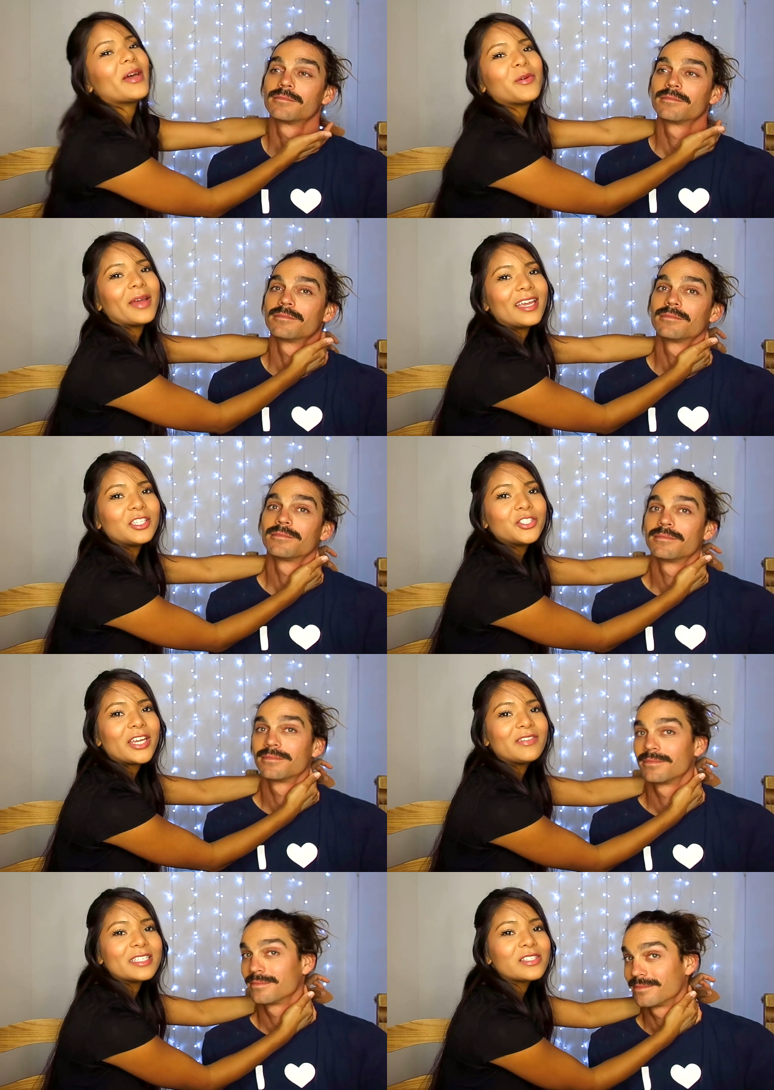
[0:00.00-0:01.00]
Speaker 1: by the way, he
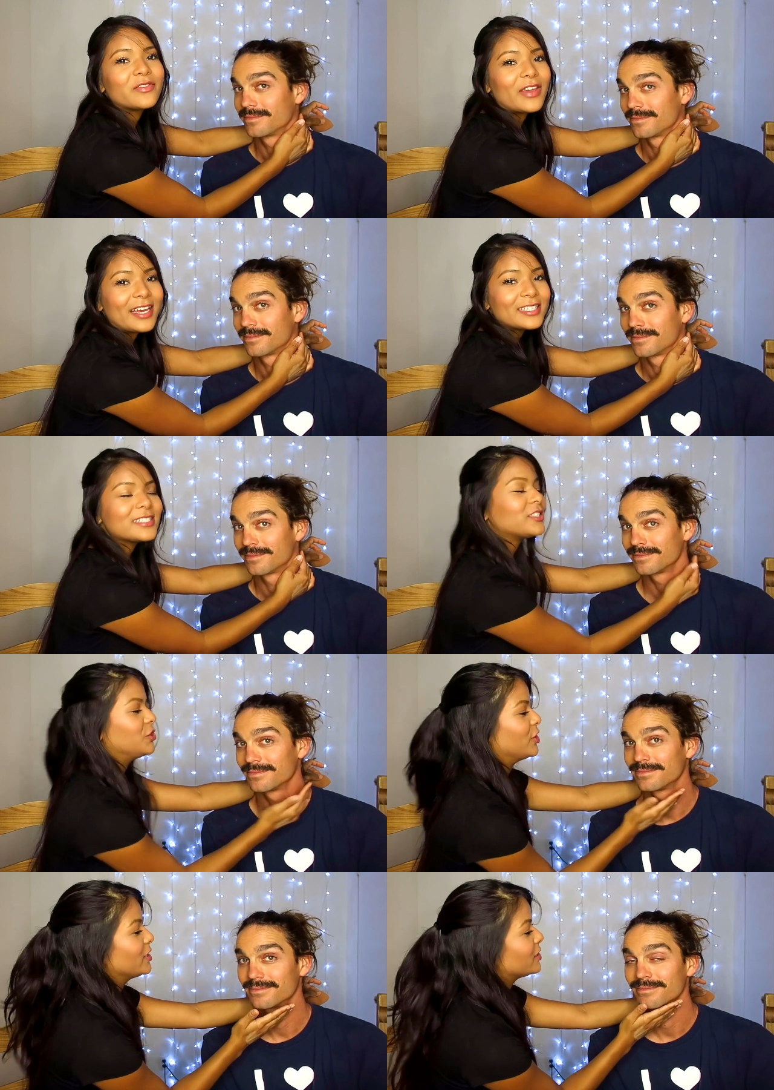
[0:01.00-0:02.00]
shaved his face
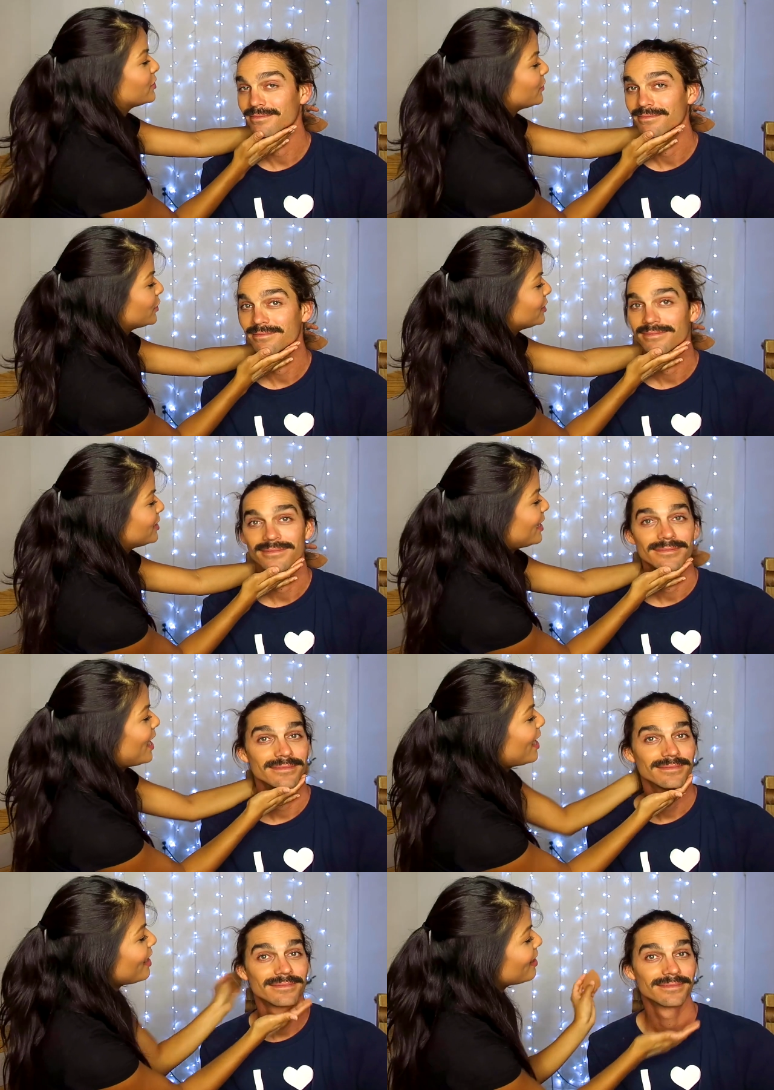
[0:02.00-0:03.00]
just for
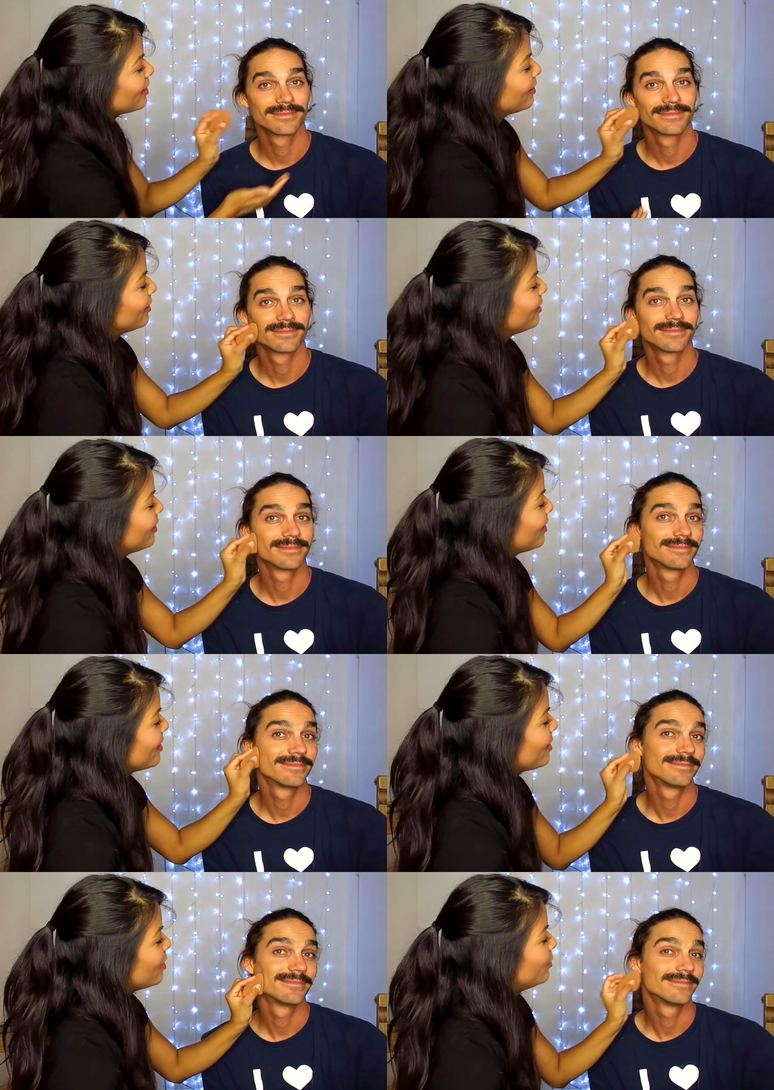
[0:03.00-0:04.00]
today.
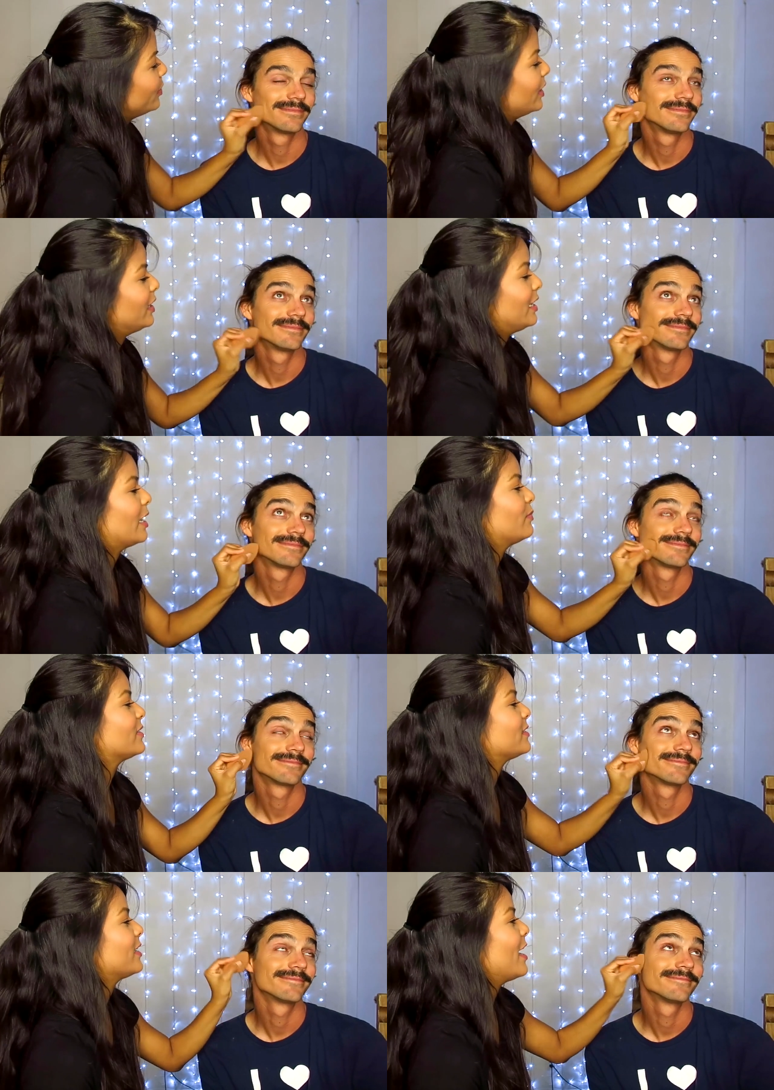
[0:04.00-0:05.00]
But he kept
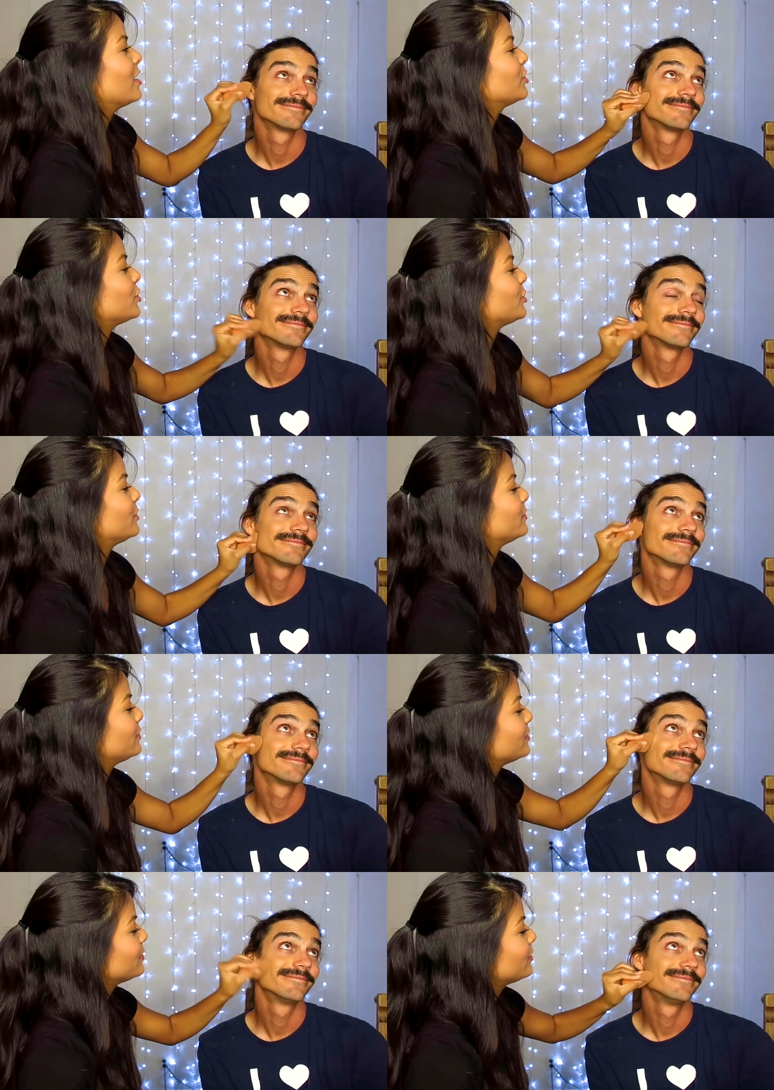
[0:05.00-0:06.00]
the stash
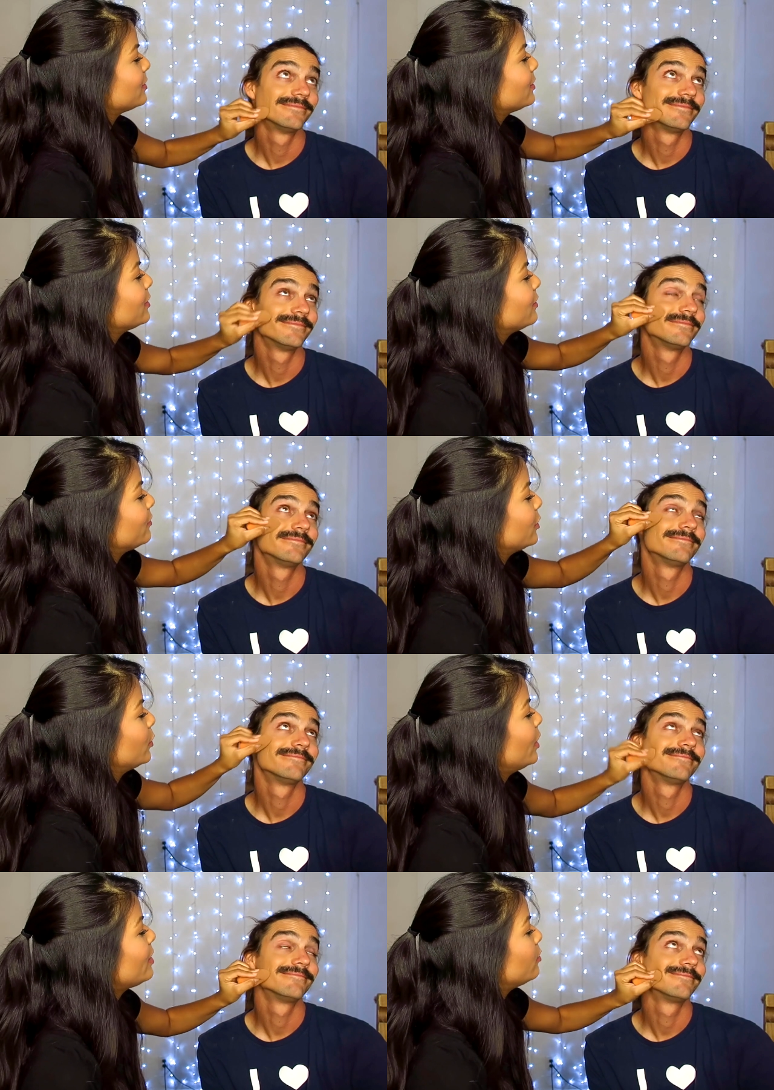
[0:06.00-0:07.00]
for
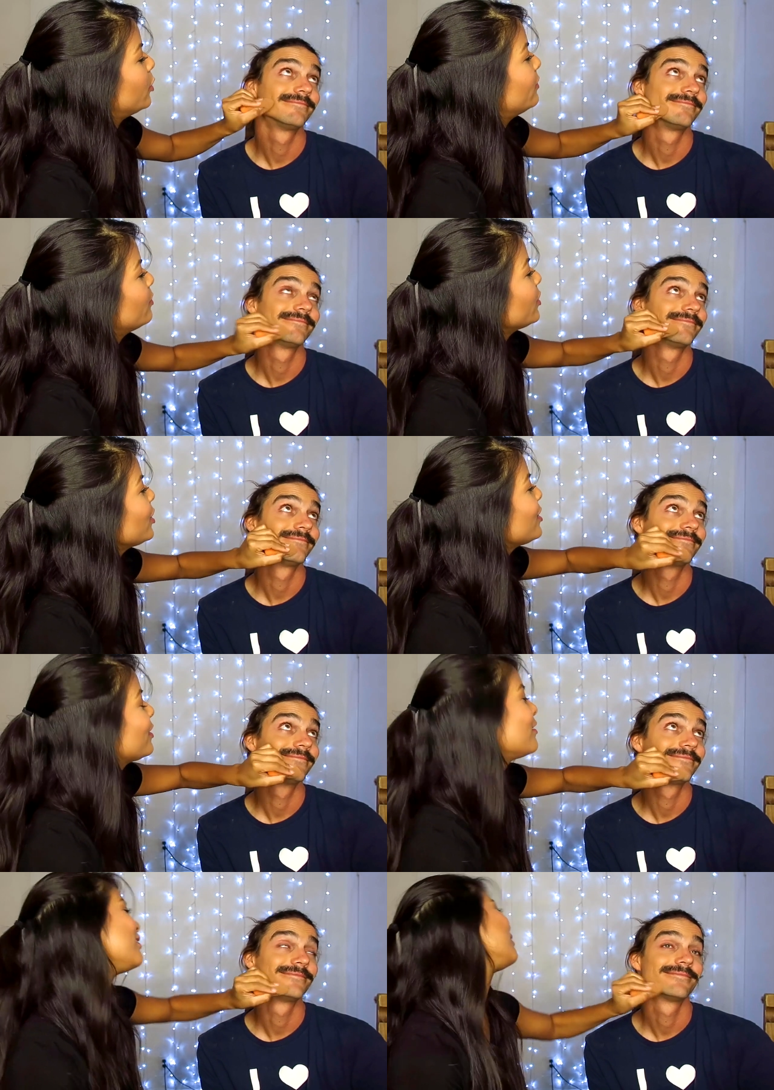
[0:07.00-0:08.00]
what? Movember?
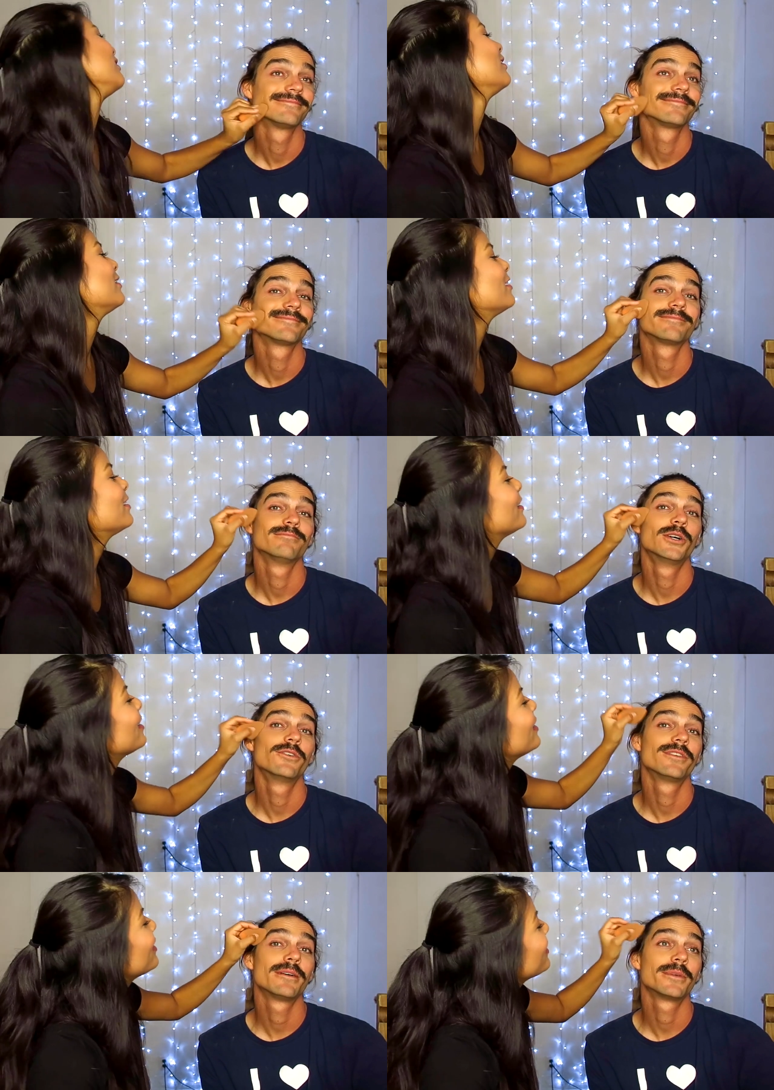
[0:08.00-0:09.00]

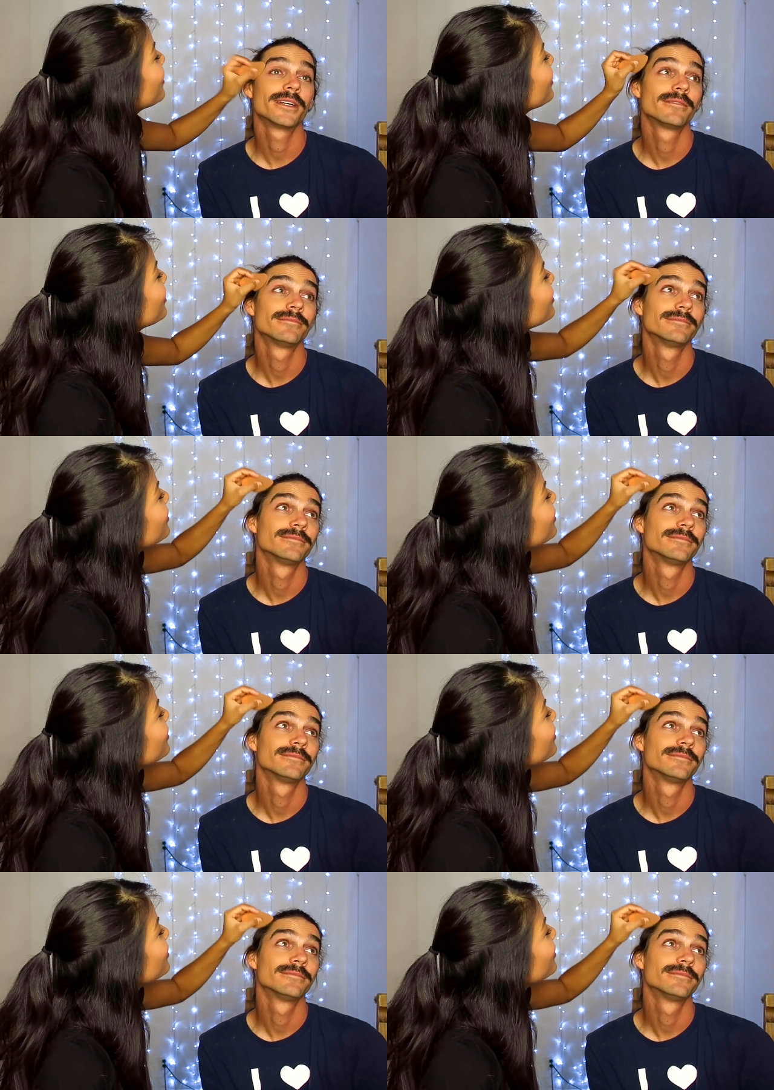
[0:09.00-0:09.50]
Speaker 2: Movember.